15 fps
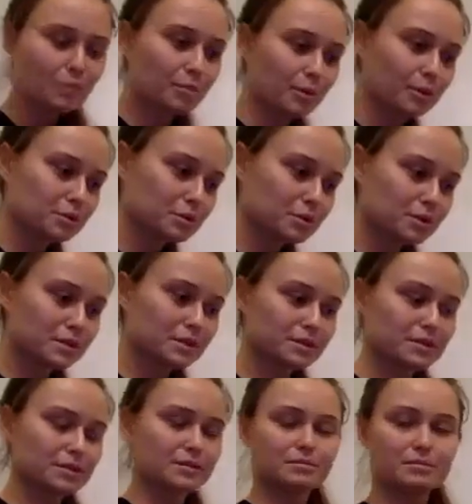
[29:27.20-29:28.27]

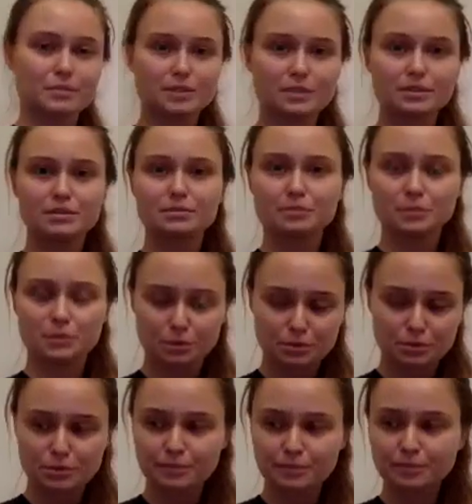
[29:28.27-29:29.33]
produces these
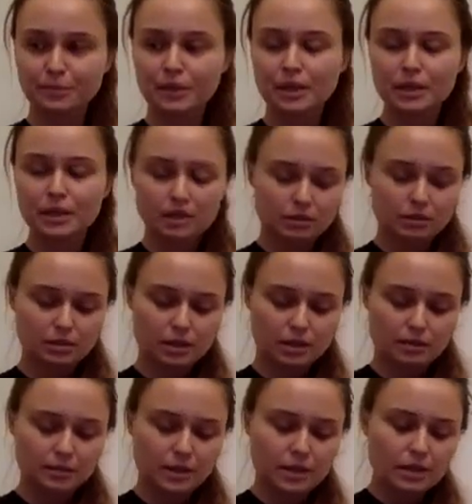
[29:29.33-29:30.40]
goods.
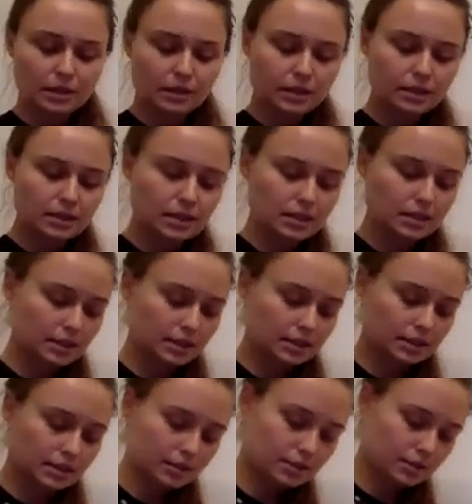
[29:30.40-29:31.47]
Okay, let us
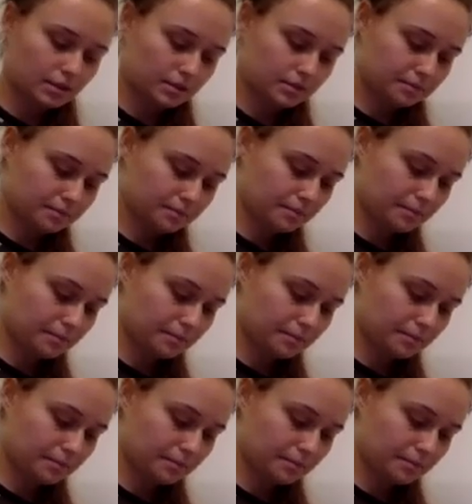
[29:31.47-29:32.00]
consider